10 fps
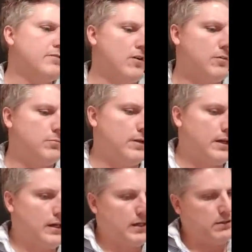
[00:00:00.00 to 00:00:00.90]
from
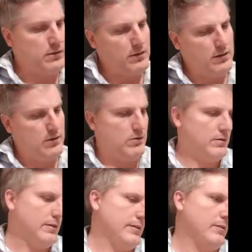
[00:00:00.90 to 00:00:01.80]
what
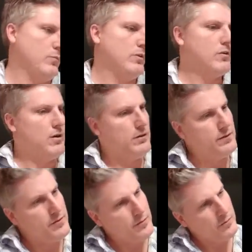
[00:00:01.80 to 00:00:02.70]
do you call it?